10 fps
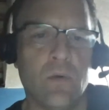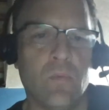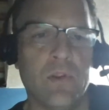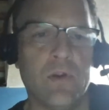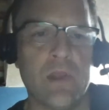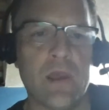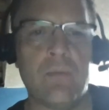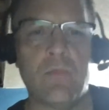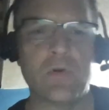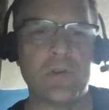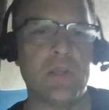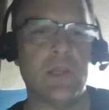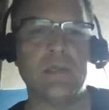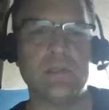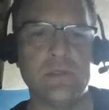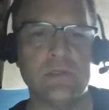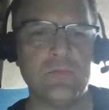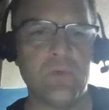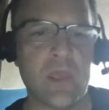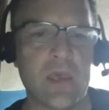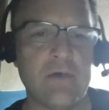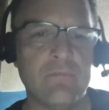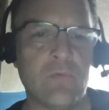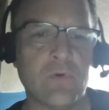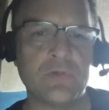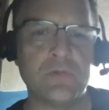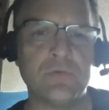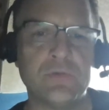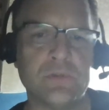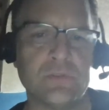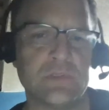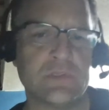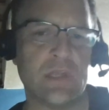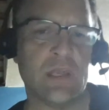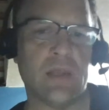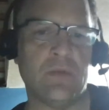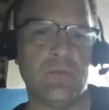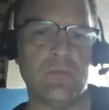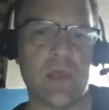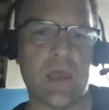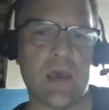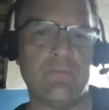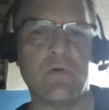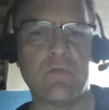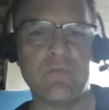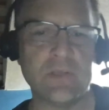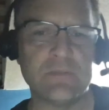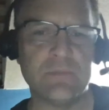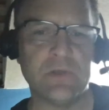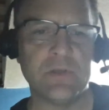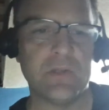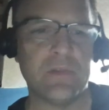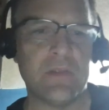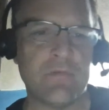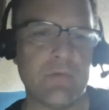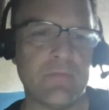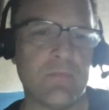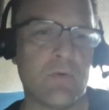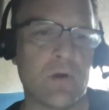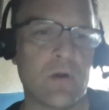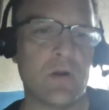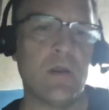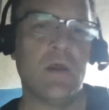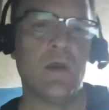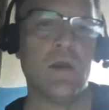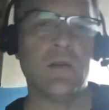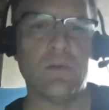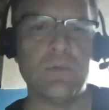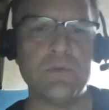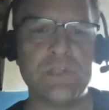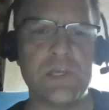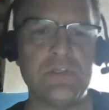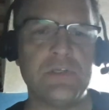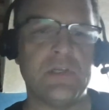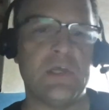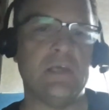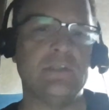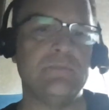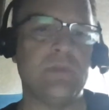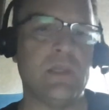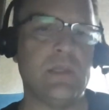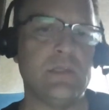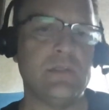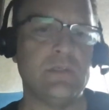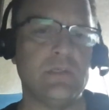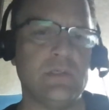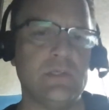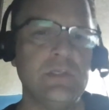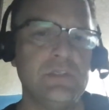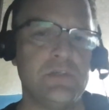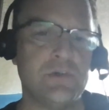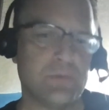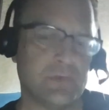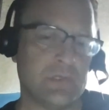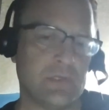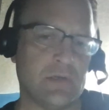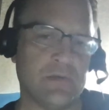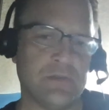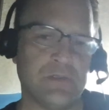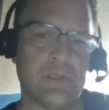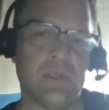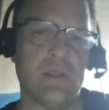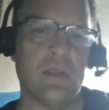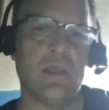We are now more connected, we have more tools, and have more flexibility than ever before. Globalization has made it easier with technology.